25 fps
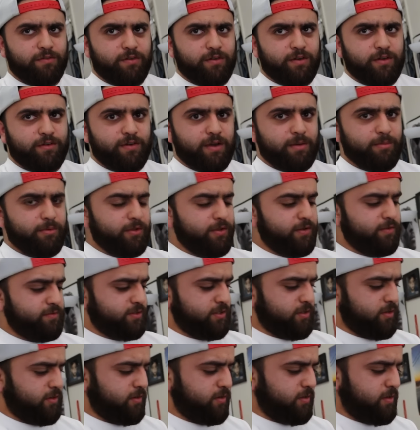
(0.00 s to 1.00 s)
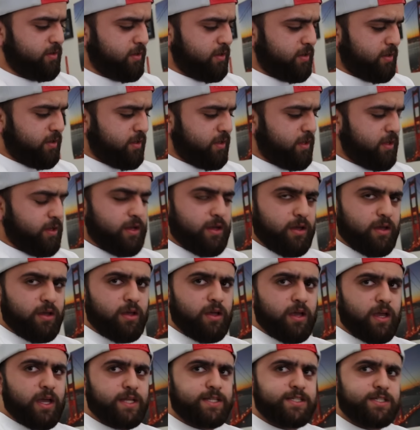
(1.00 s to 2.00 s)
mm-hmm. if I believe so.
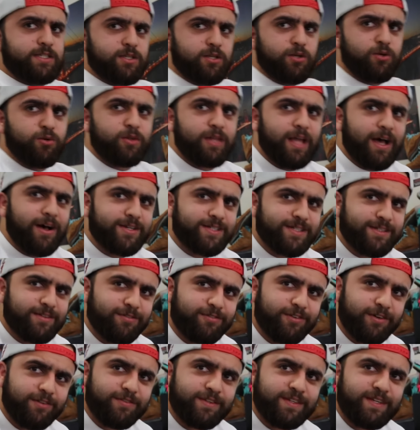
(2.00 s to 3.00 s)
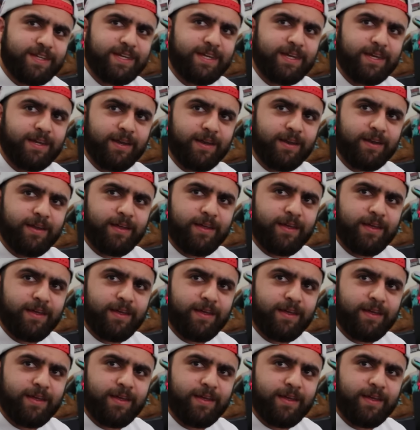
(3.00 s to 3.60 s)
It's yeah. two thousand fifteen